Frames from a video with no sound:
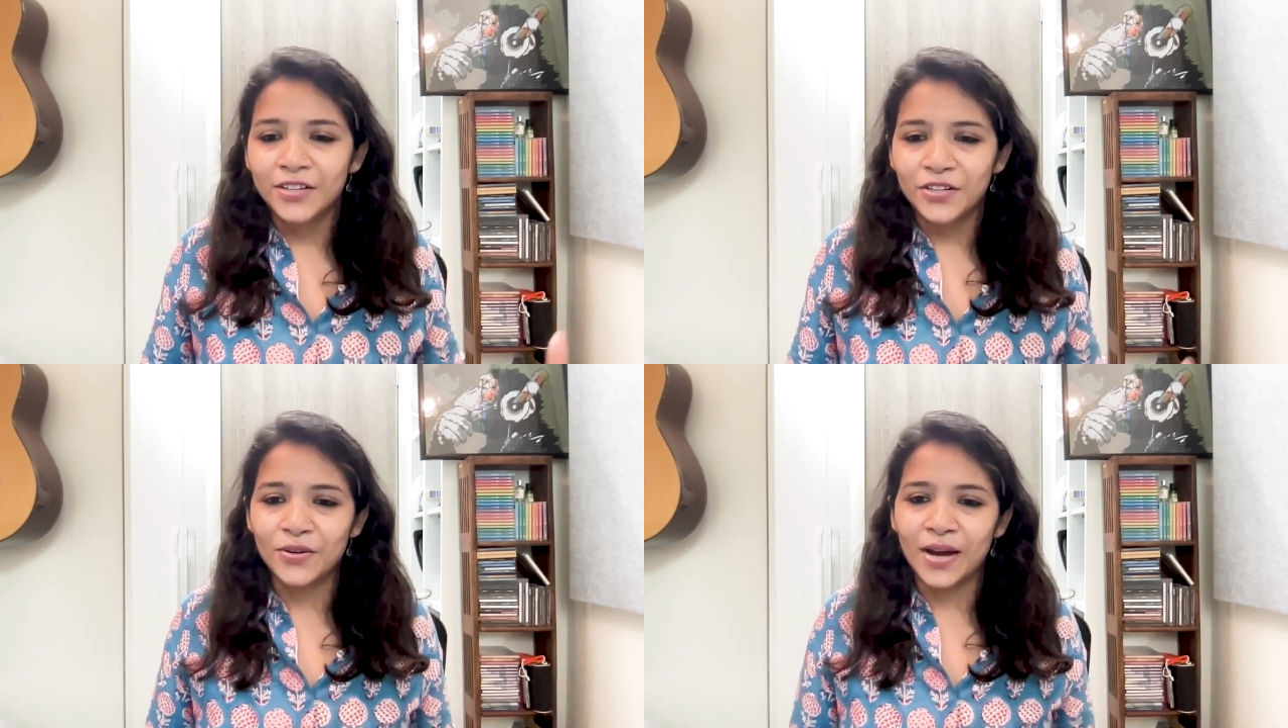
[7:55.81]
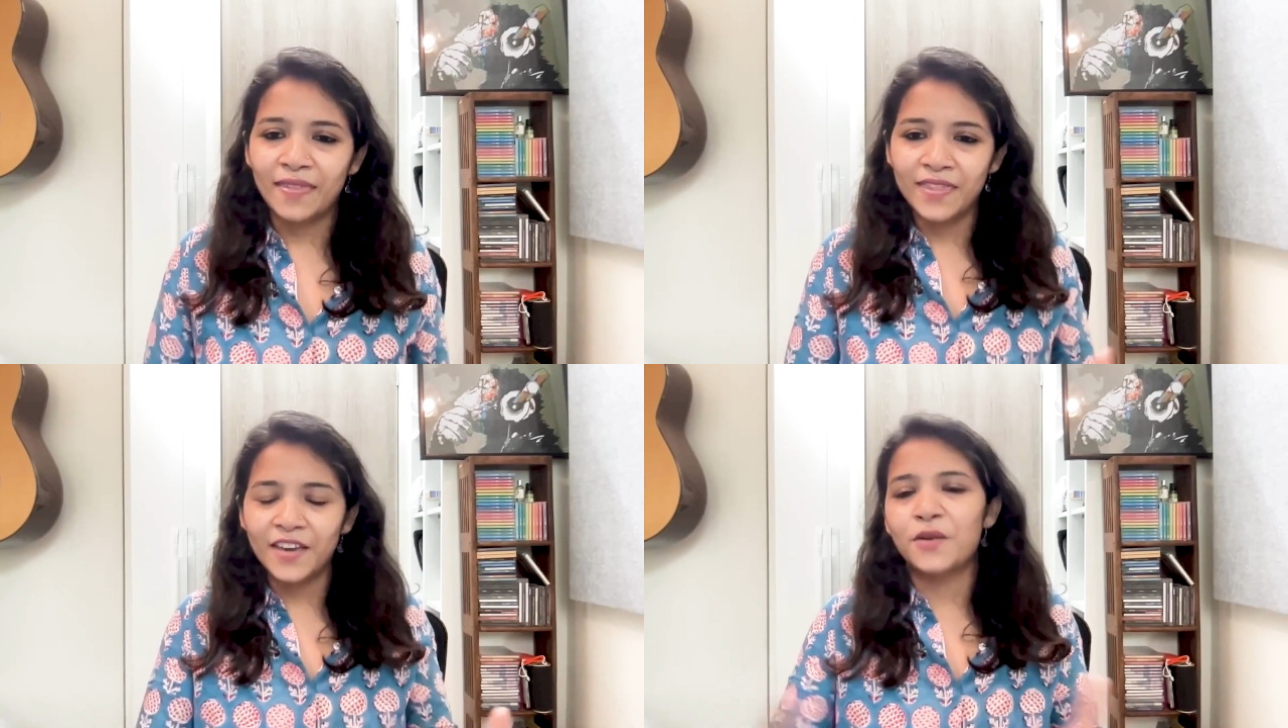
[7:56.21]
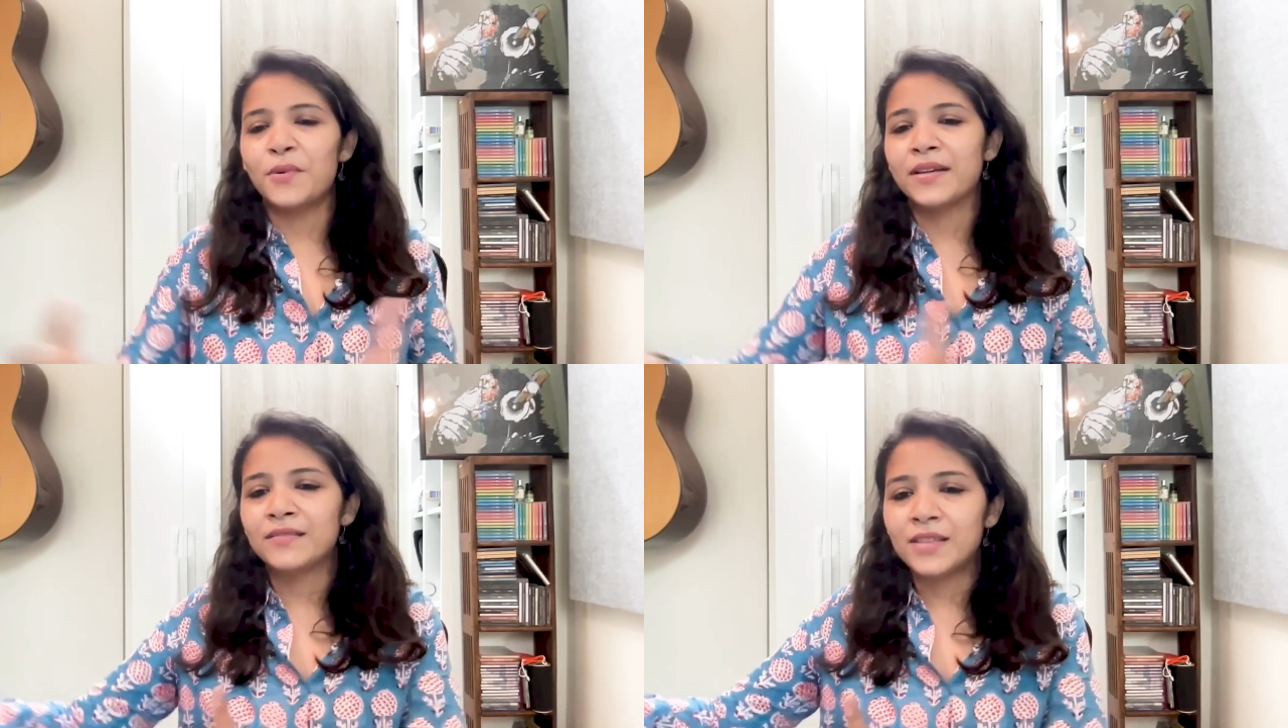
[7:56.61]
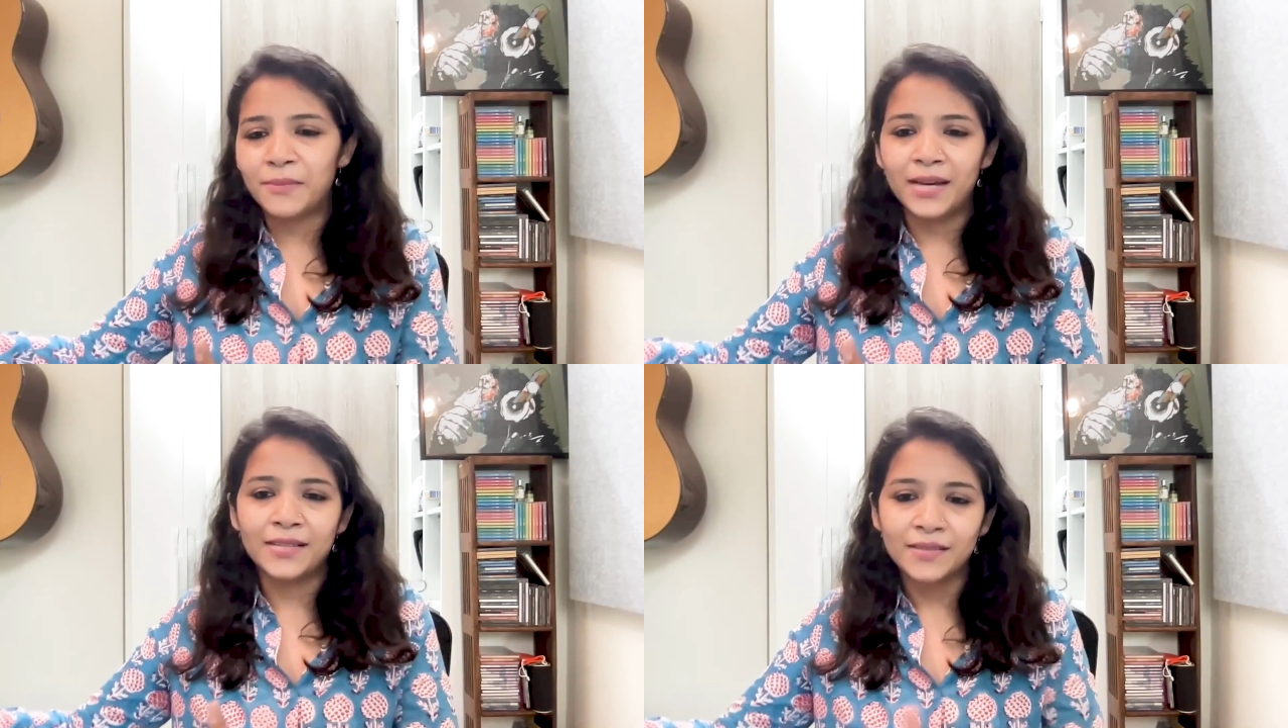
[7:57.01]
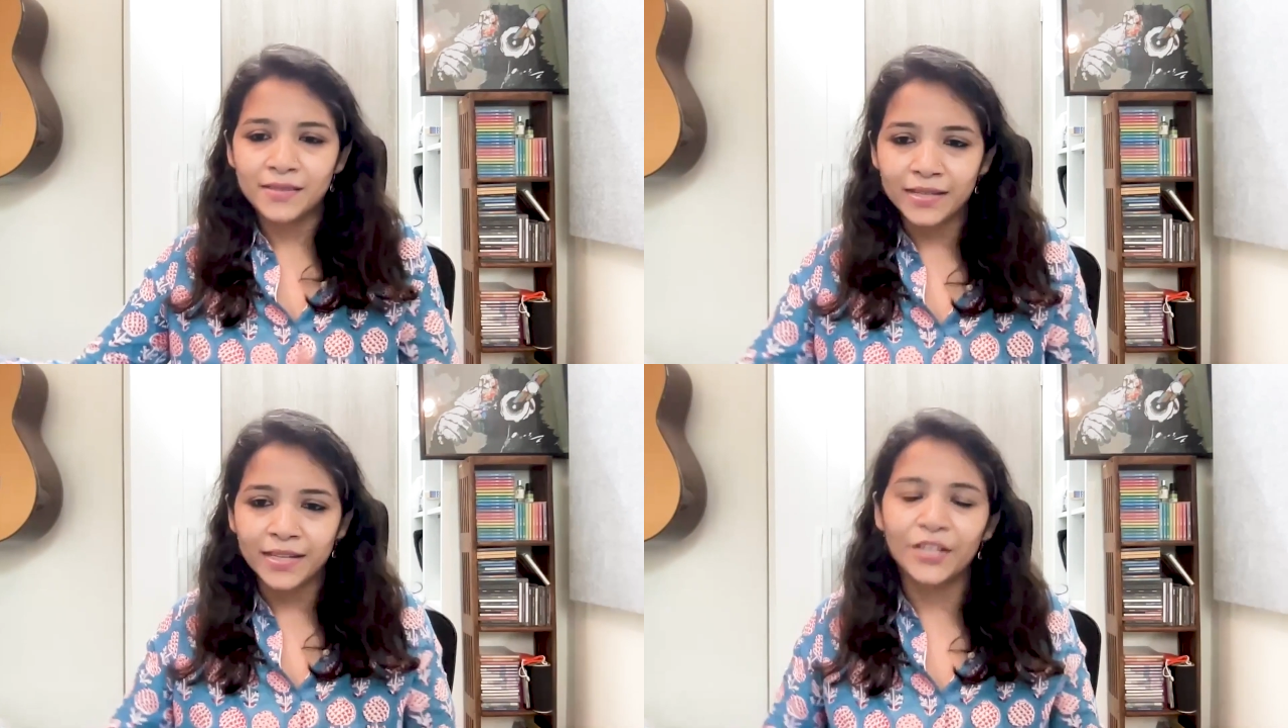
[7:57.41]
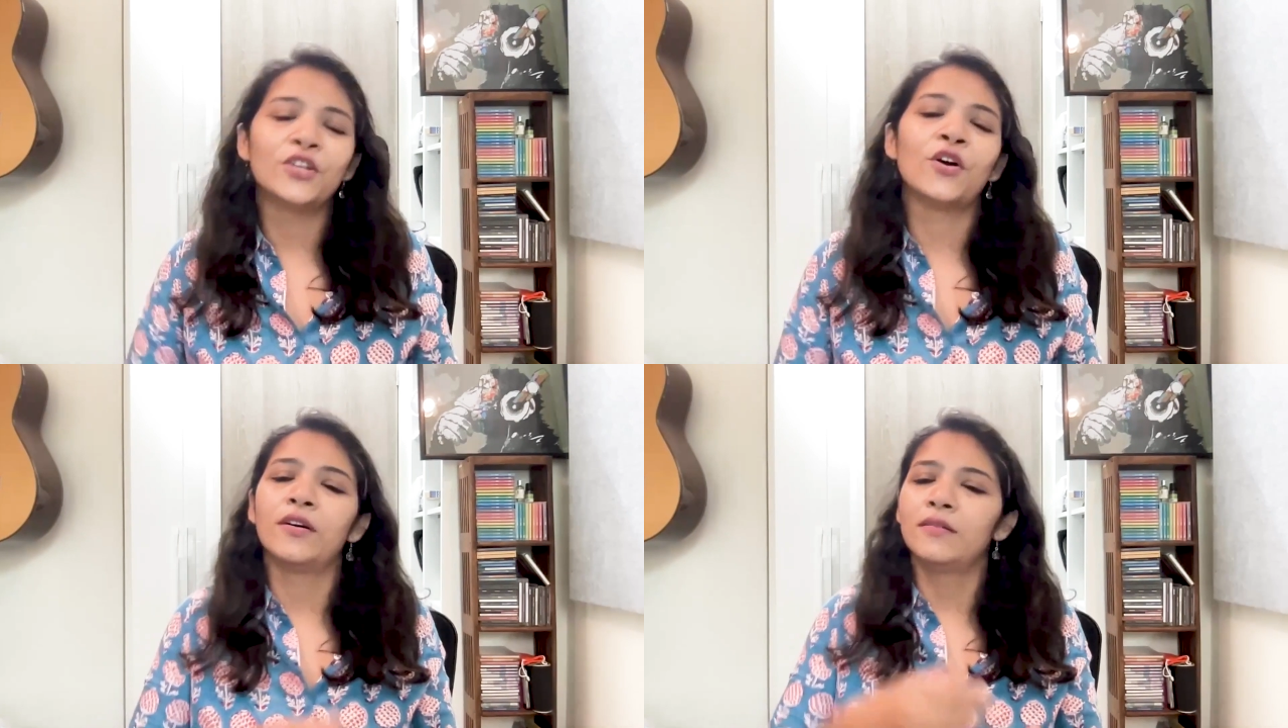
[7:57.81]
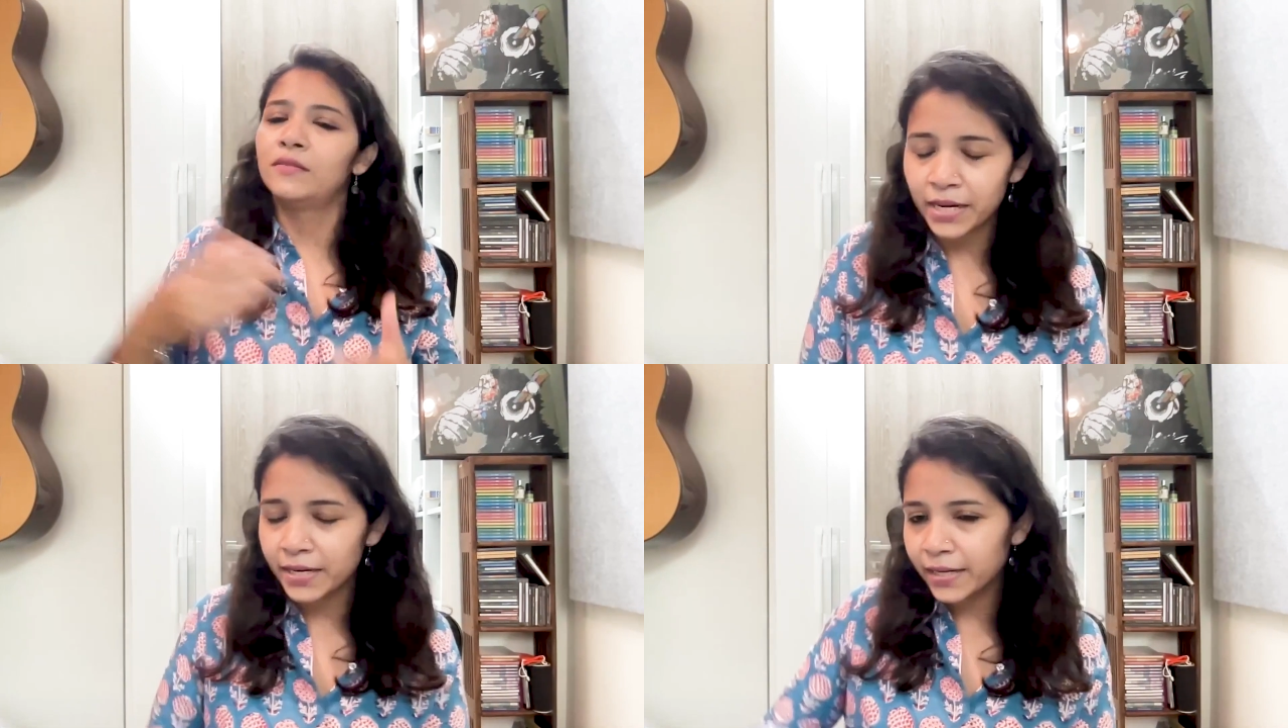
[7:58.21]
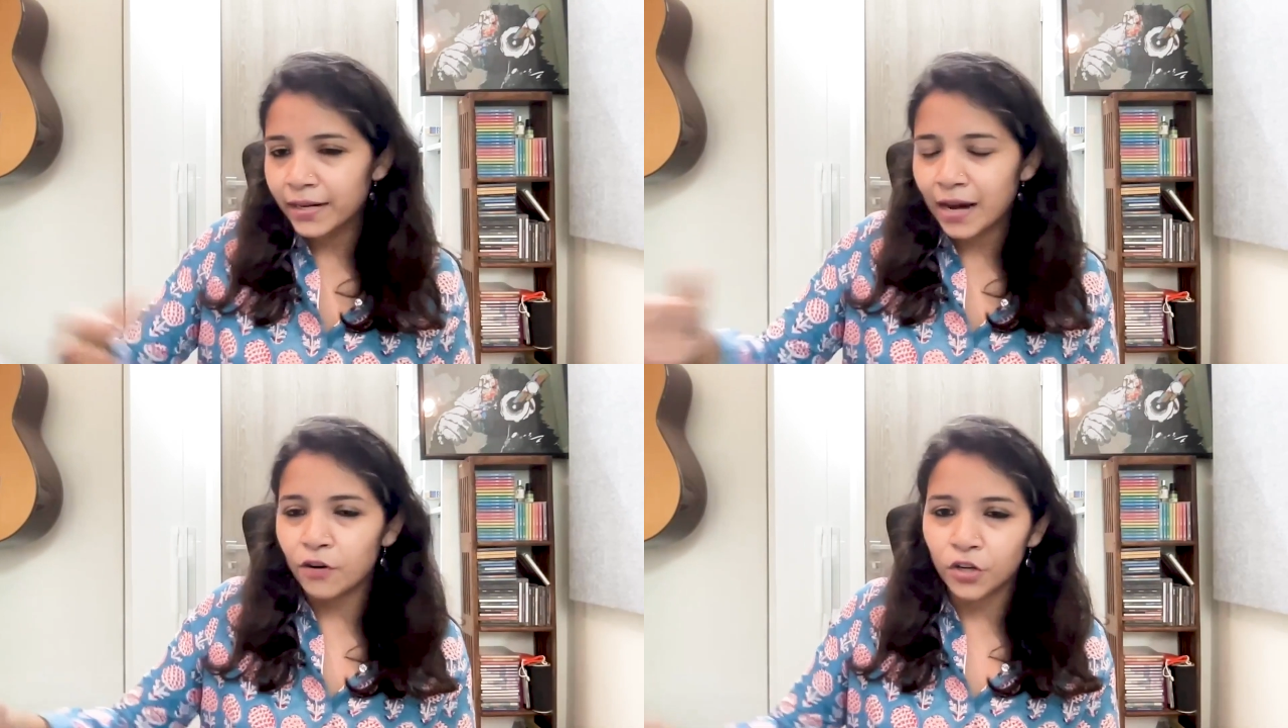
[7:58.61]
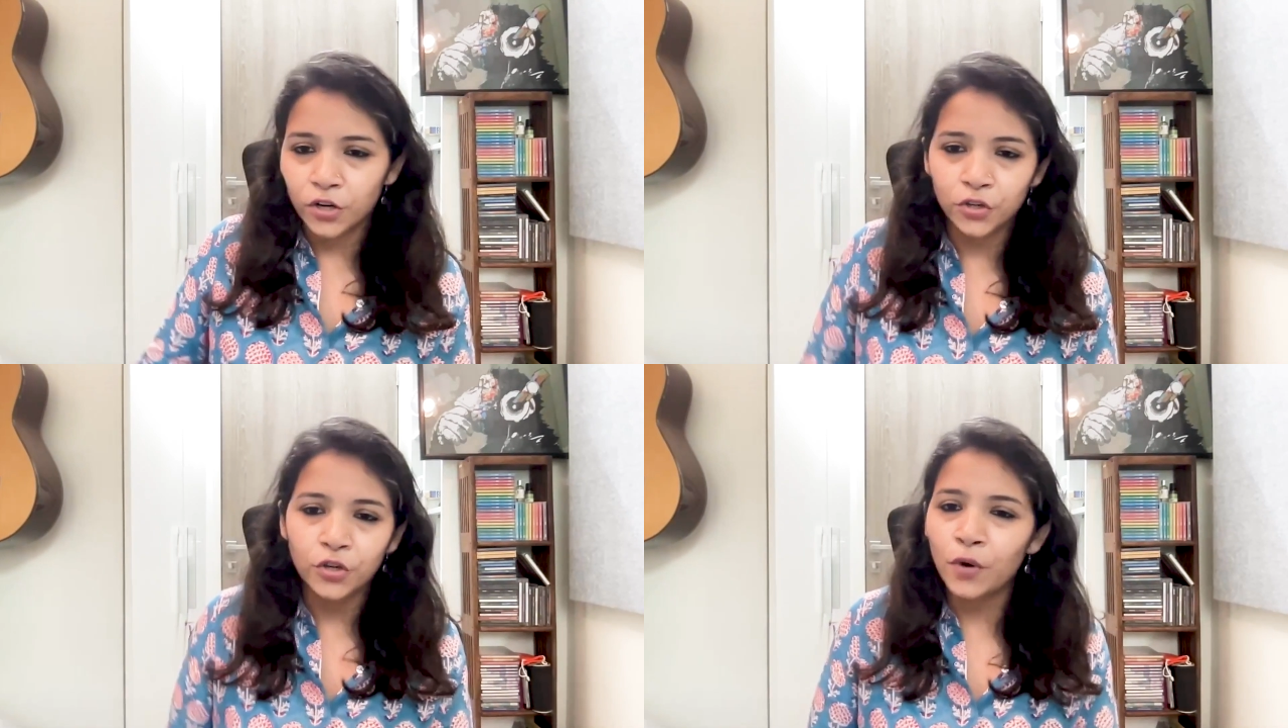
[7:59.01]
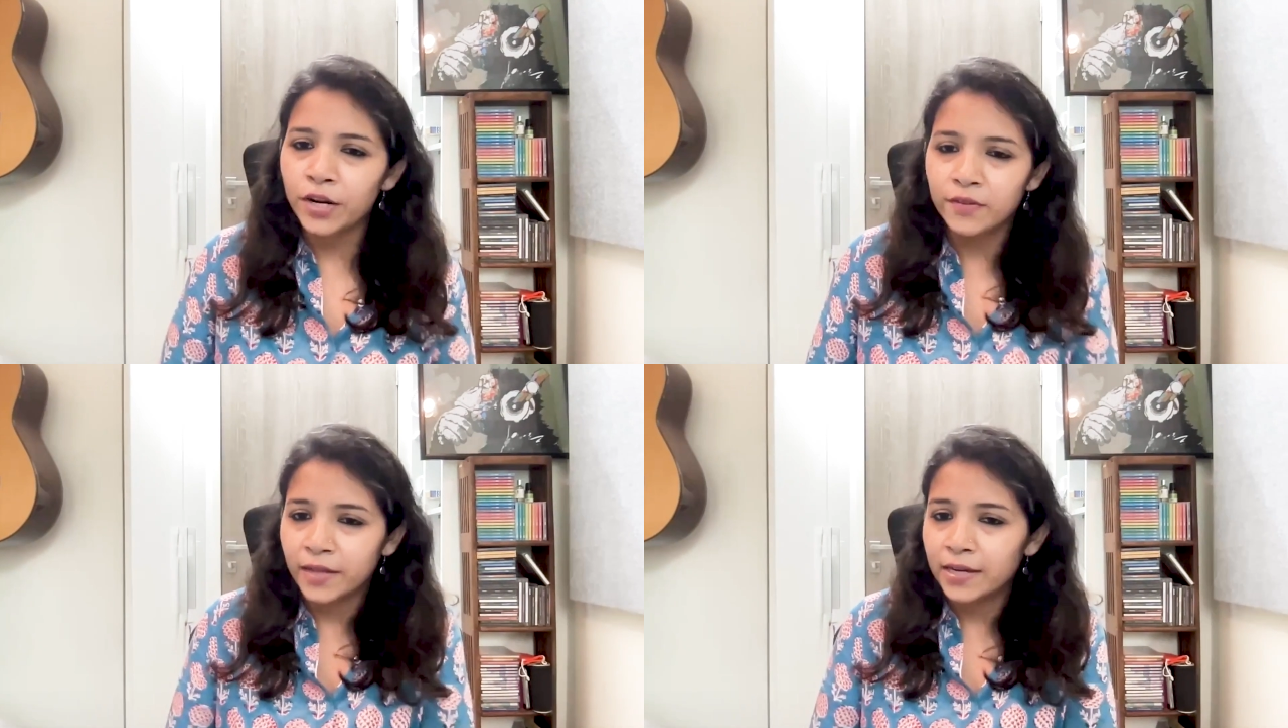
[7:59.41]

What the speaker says: and they're the one sub-licensing it or sending it out, or whatever